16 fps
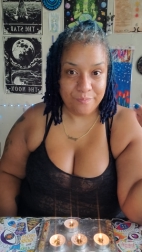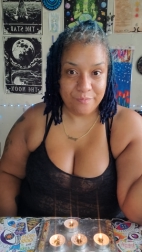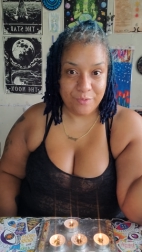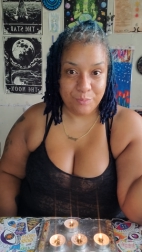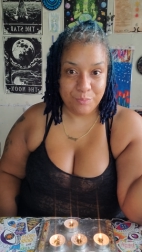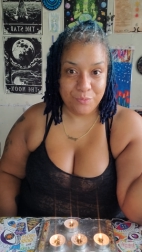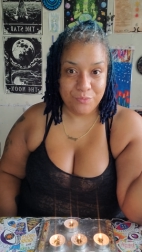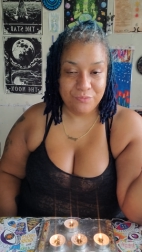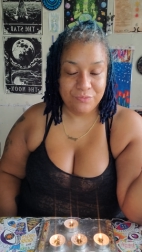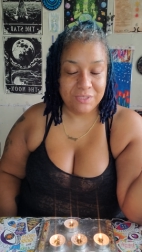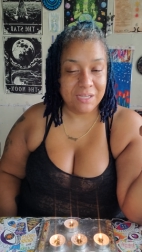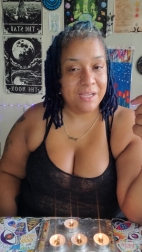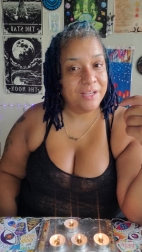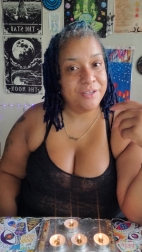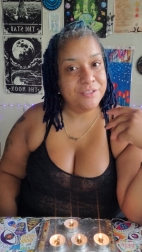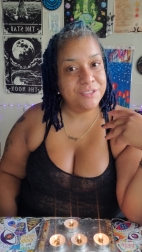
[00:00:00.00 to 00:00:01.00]
remove
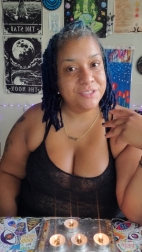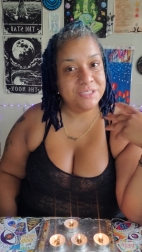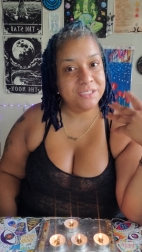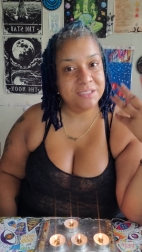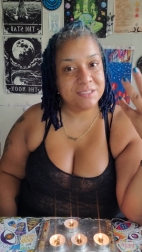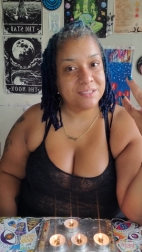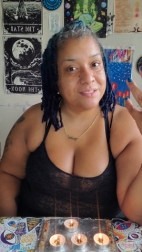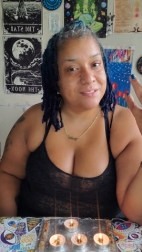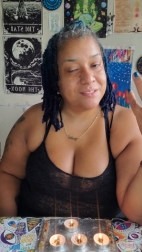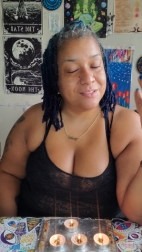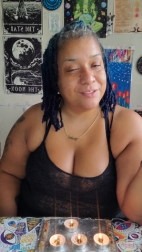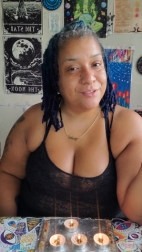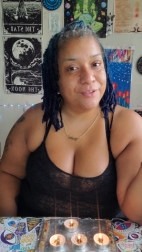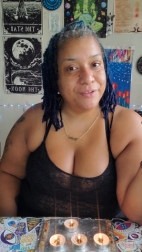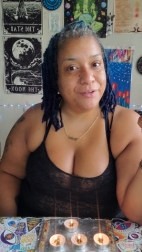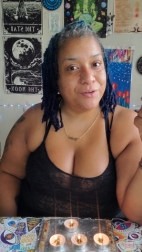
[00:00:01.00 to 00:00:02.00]
the energy it's going to
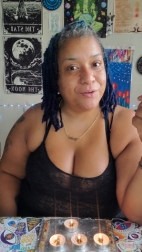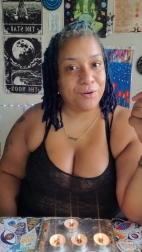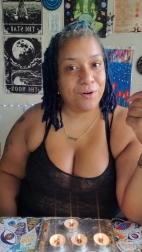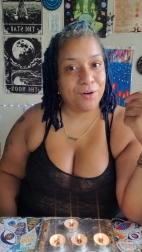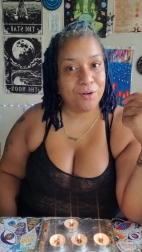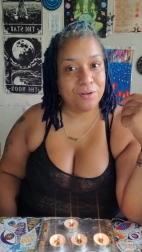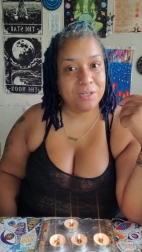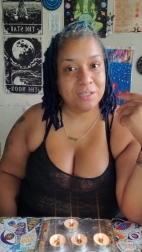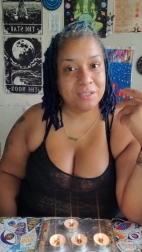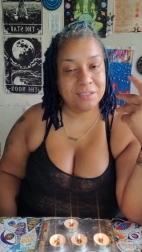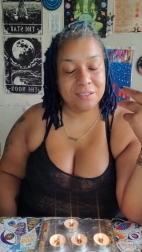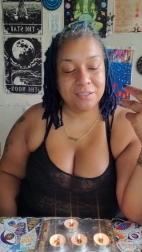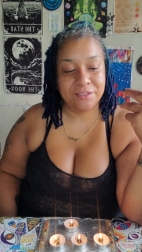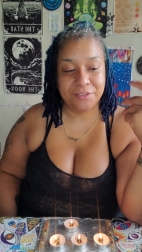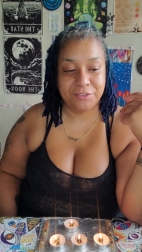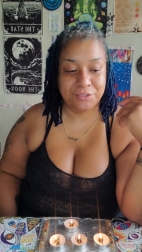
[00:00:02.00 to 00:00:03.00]
clear your aura
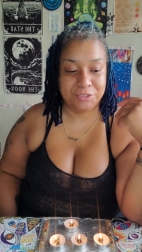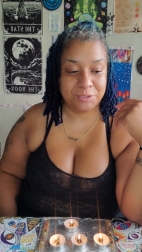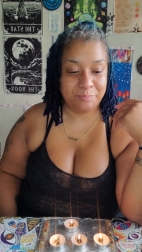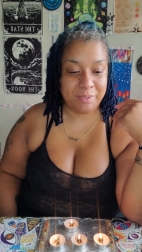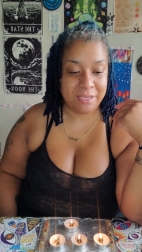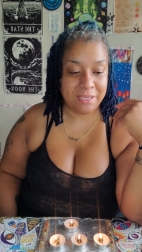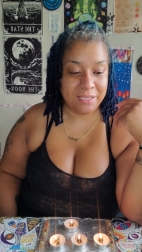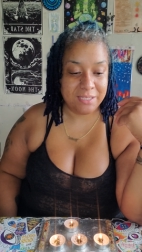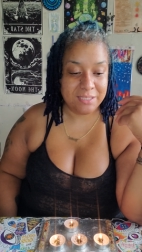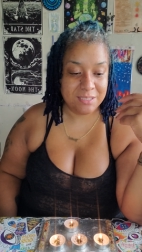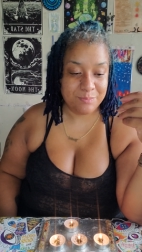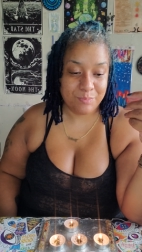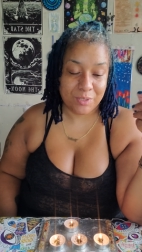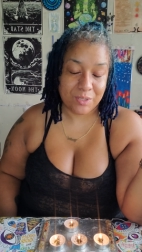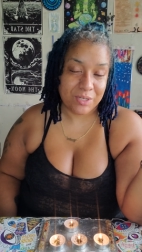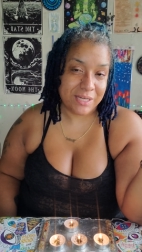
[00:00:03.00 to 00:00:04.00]
clear your space
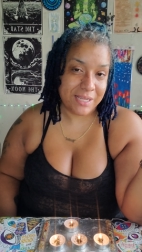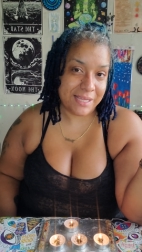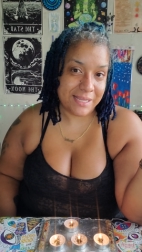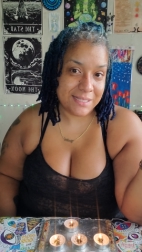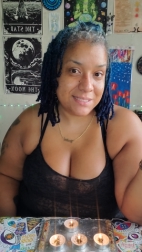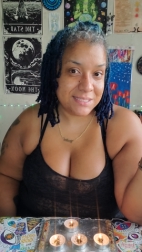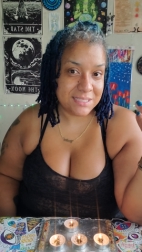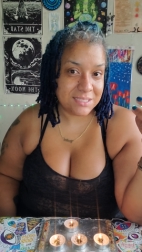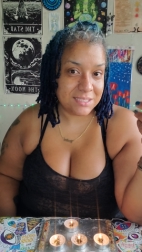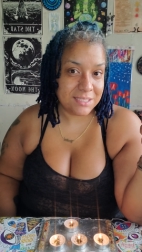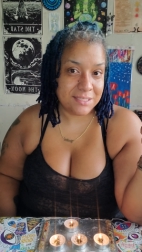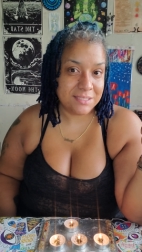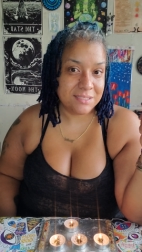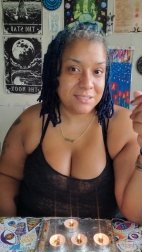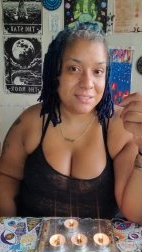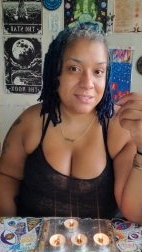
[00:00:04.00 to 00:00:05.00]
burn
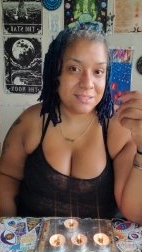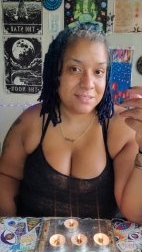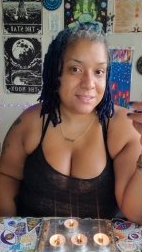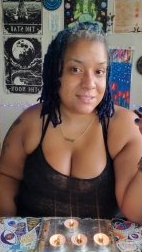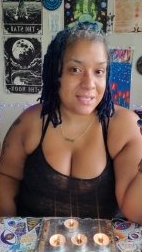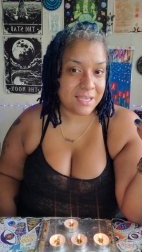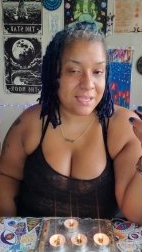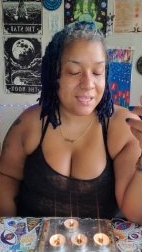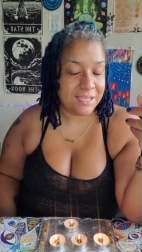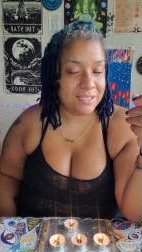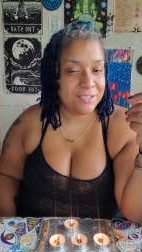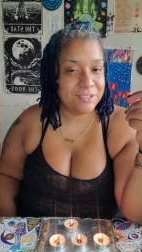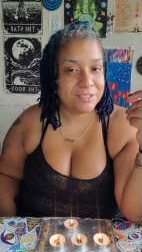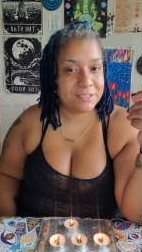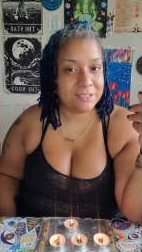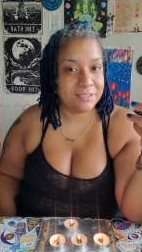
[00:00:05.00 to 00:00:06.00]
incense
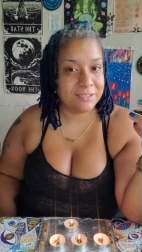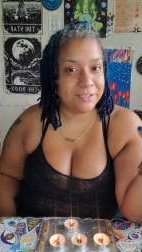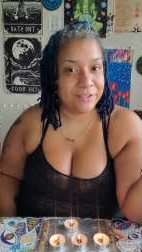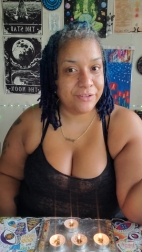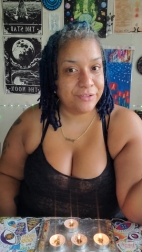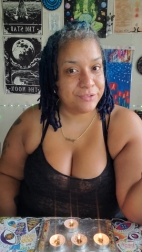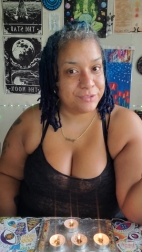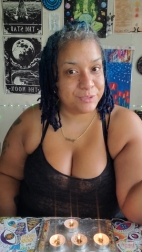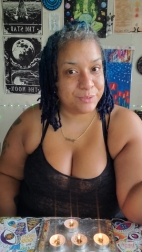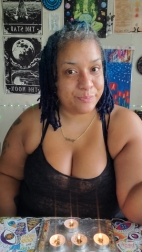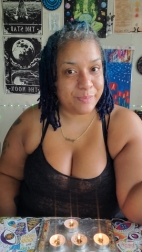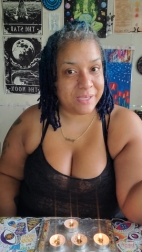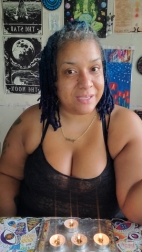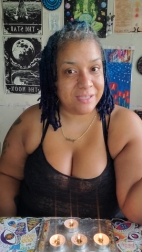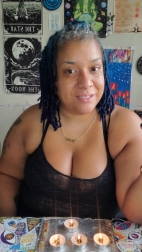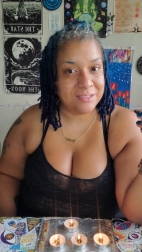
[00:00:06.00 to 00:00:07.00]
sage clear your
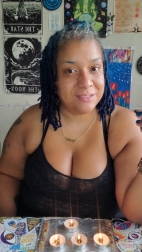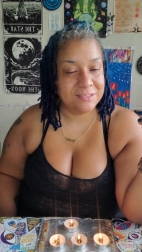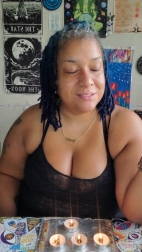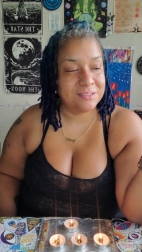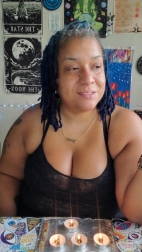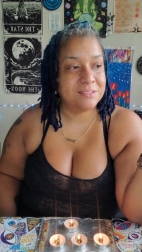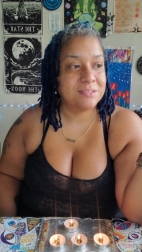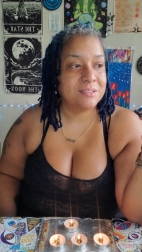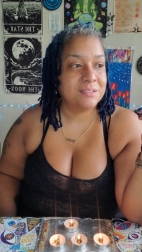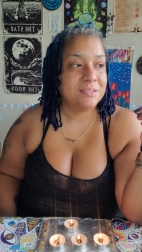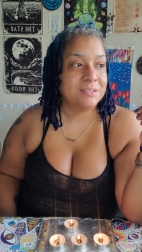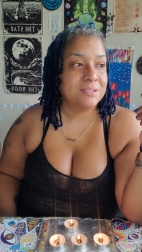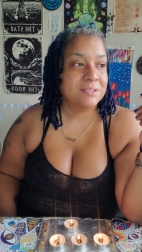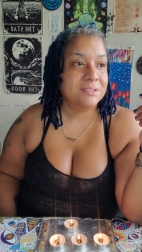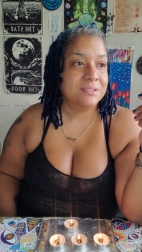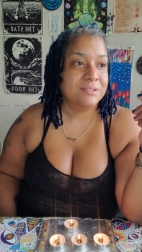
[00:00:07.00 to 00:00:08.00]
space
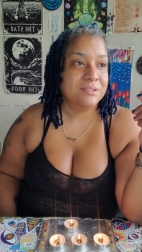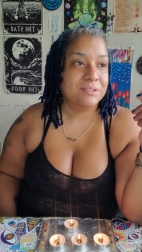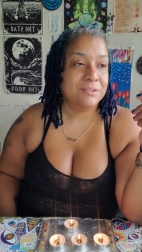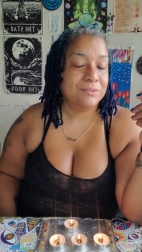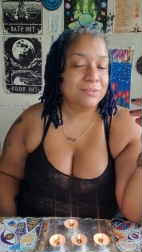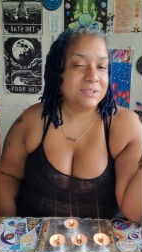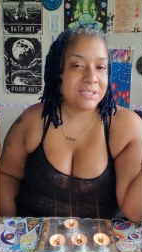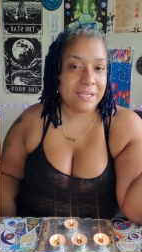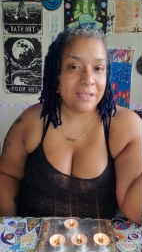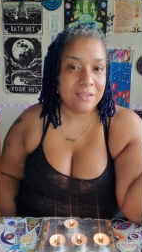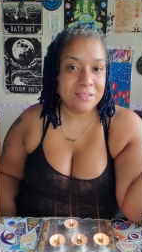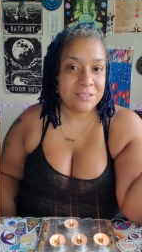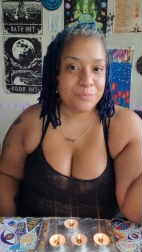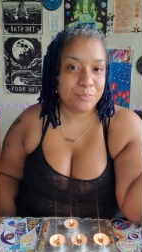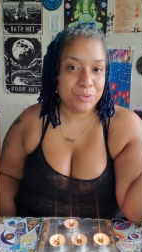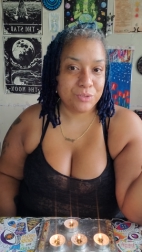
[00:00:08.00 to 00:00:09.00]
you know take
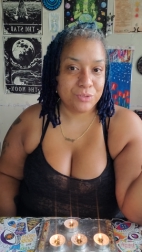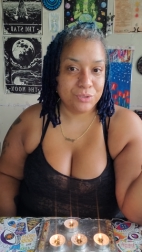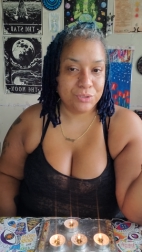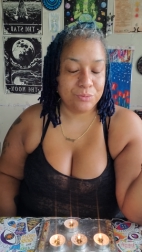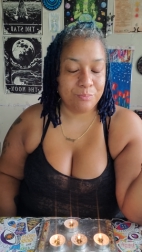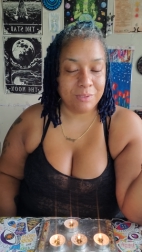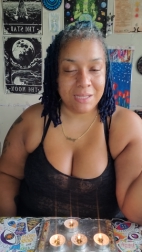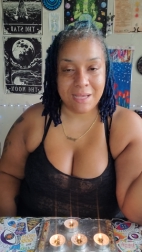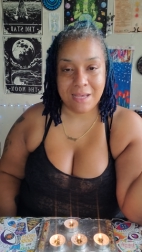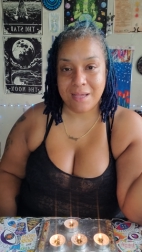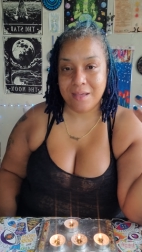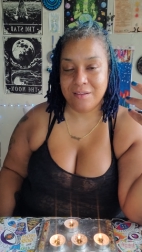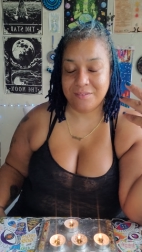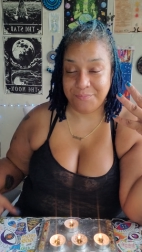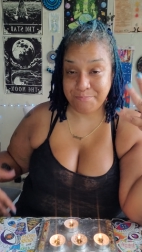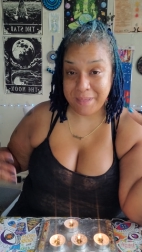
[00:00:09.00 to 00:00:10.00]
a spiritual
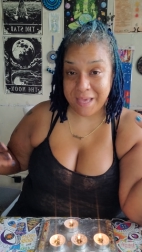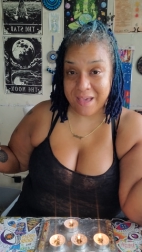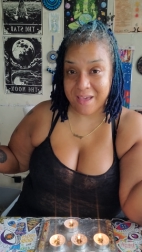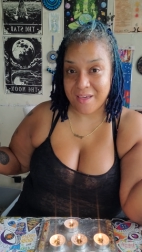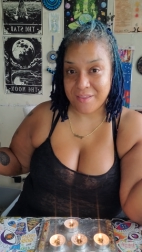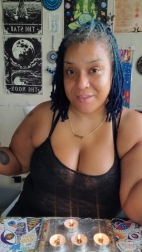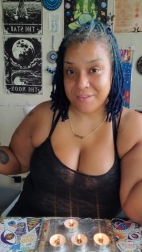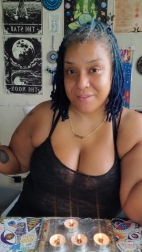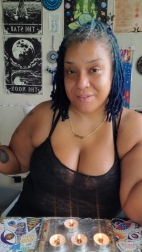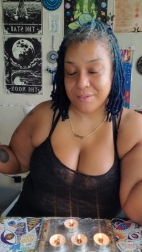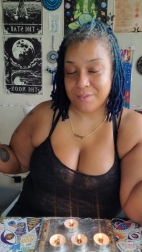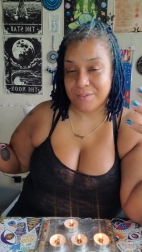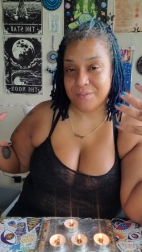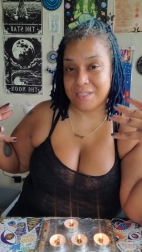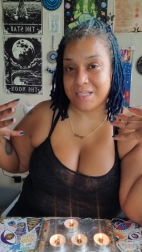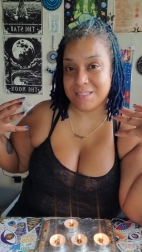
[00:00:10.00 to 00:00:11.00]
bath you
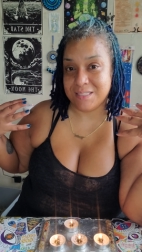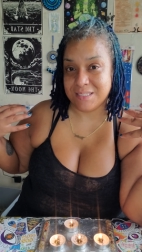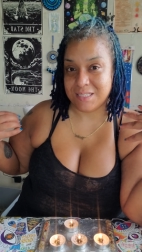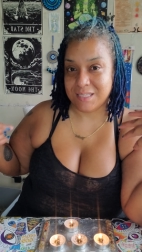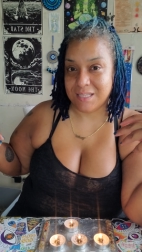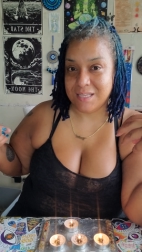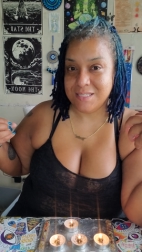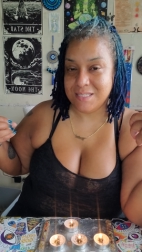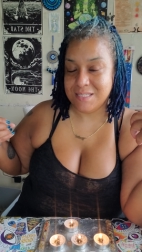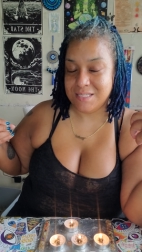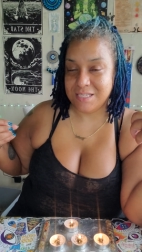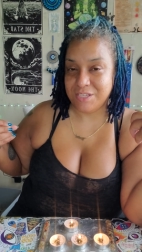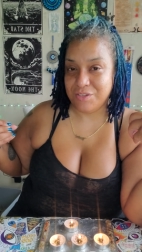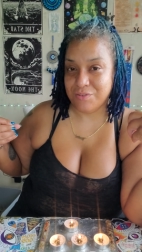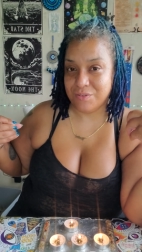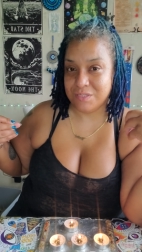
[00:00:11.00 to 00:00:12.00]
know that's
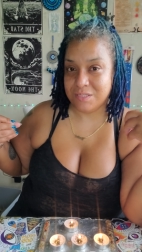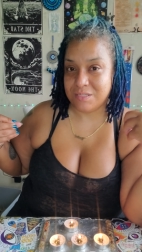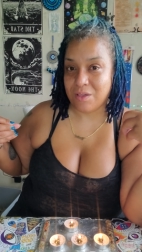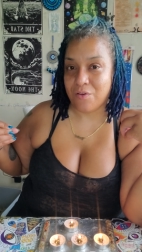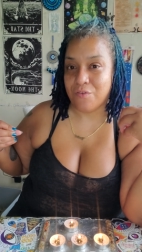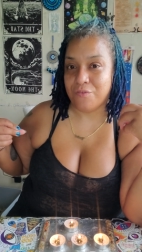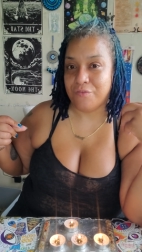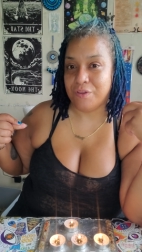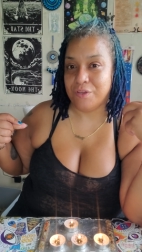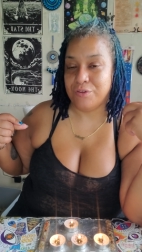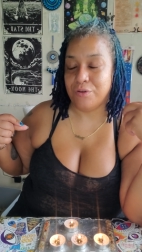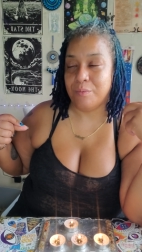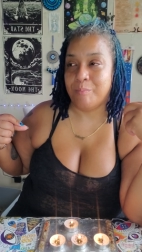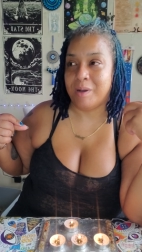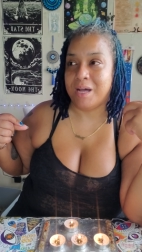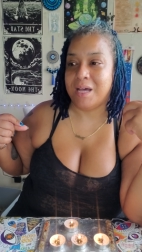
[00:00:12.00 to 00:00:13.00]
cleansing yourself and
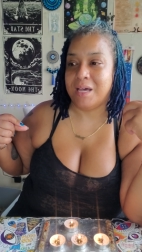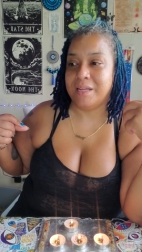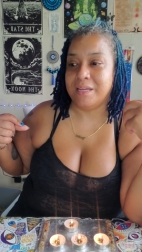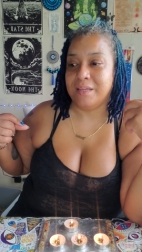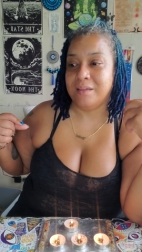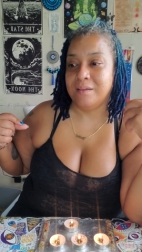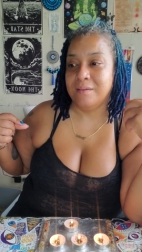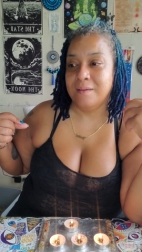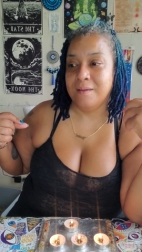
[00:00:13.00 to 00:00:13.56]
your body